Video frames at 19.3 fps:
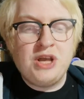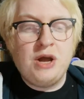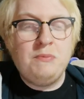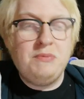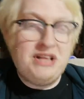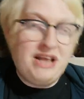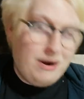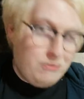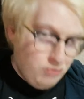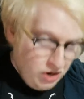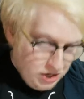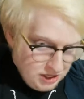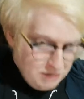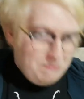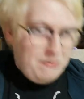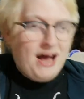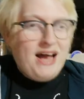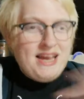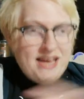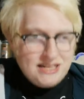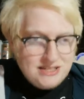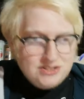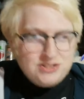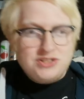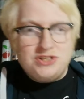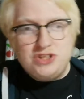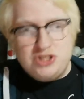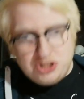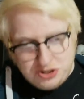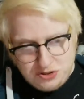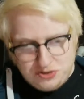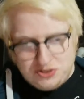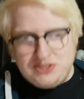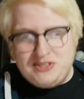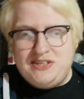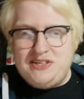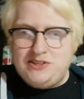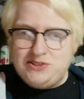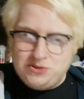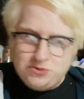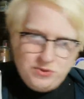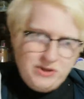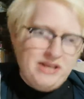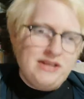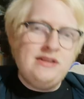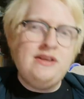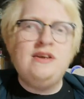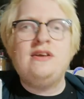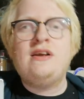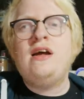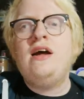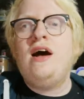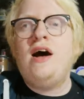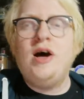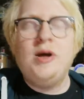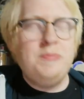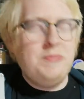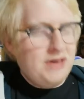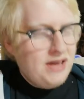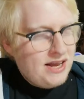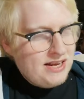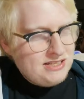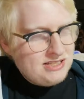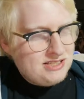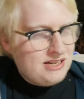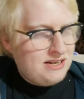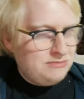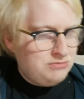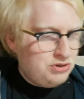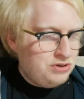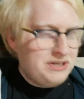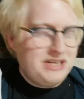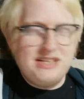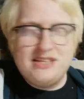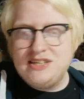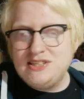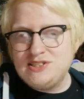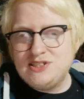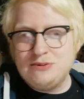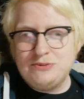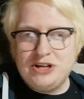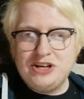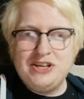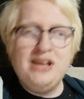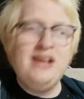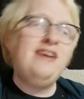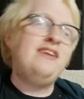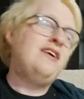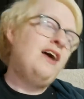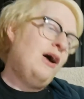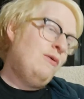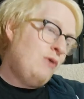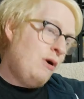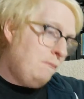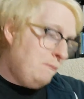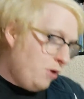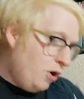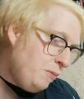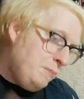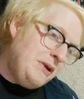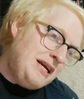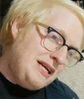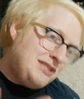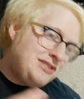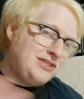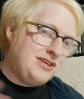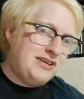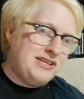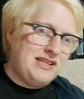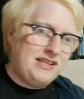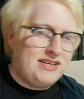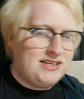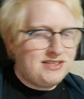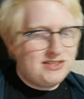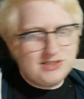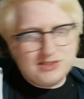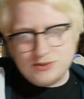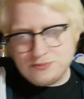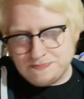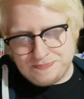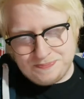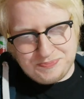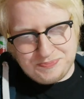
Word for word: But now I'm really back into the juicy, sweet IPAs, and I'm drinking this. I'm like, I want more beers like this.